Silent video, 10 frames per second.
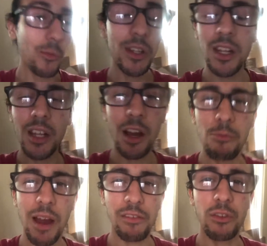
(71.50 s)
we did come
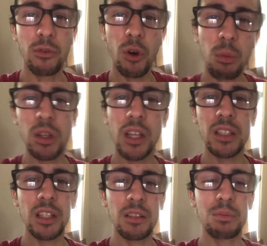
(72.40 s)
back for Walmart
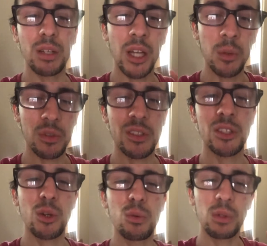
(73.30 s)
yesterday, but it was
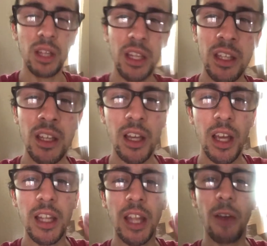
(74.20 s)
so late
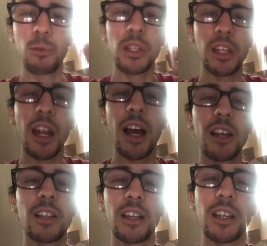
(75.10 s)
that we did not
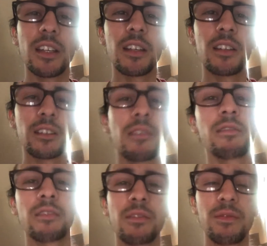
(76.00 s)
like
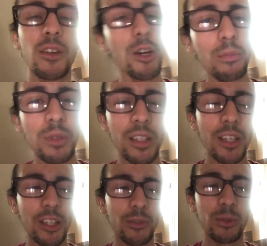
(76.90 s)
film in
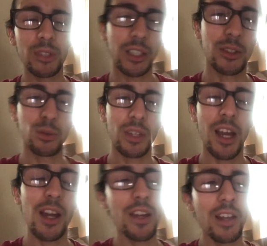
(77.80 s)
there because we were like so
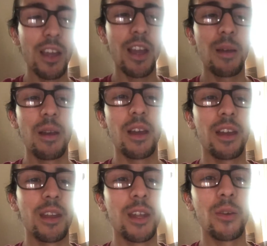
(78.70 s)
tired
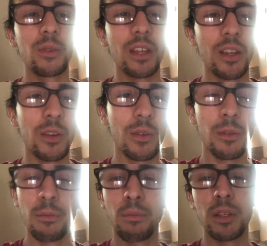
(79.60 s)
and it was like
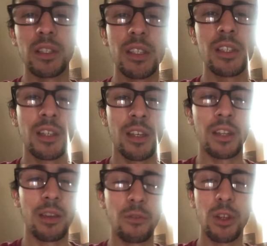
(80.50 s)
busy and
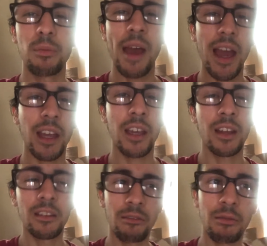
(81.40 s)
like really packed
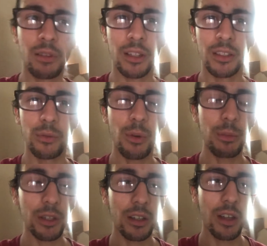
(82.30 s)
because it's Walmart.